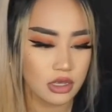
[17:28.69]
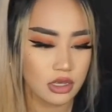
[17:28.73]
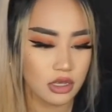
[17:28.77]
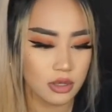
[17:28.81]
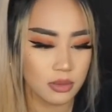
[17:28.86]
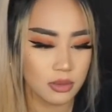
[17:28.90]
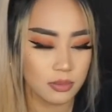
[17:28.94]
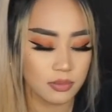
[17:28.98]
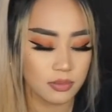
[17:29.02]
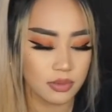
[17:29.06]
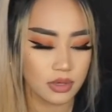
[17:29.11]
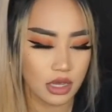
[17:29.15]

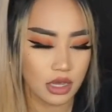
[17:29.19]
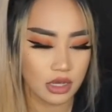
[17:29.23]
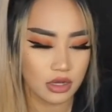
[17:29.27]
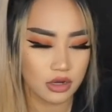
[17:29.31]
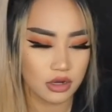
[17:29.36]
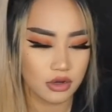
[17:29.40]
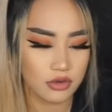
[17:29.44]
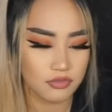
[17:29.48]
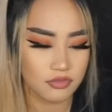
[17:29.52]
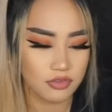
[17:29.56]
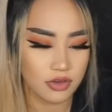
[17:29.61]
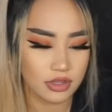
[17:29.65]
but I
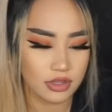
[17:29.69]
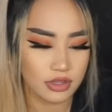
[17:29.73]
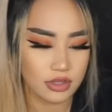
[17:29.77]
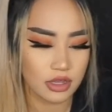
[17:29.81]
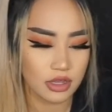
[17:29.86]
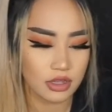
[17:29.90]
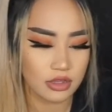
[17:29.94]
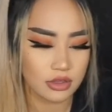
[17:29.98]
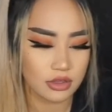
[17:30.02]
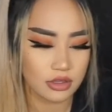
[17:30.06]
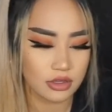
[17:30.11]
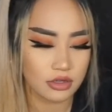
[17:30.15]
couldn't find that
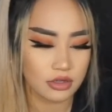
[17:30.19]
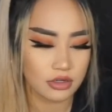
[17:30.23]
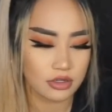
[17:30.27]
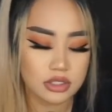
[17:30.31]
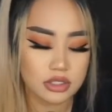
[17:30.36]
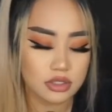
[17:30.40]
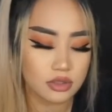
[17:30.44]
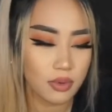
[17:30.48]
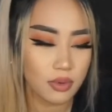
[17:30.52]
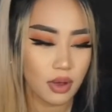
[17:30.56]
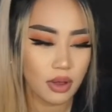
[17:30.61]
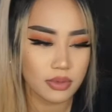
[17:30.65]
there. They're
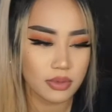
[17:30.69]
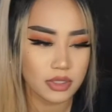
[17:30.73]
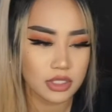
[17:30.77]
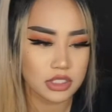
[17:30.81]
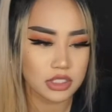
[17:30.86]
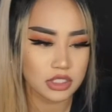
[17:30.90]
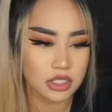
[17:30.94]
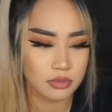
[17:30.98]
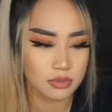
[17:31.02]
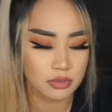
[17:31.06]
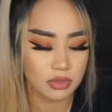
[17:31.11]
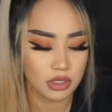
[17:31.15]
probably the
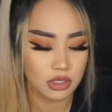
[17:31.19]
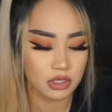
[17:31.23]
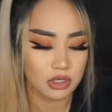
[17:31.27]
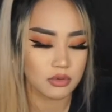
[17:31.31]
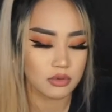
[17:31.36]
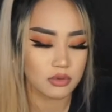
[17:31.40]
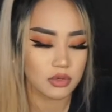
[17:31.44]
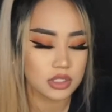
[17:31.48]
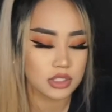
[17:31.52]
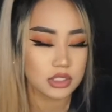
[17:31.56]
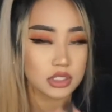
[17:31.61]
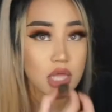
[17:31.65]
same thing
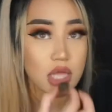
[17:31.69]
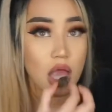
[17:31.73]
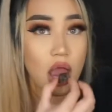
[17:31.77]
anyways.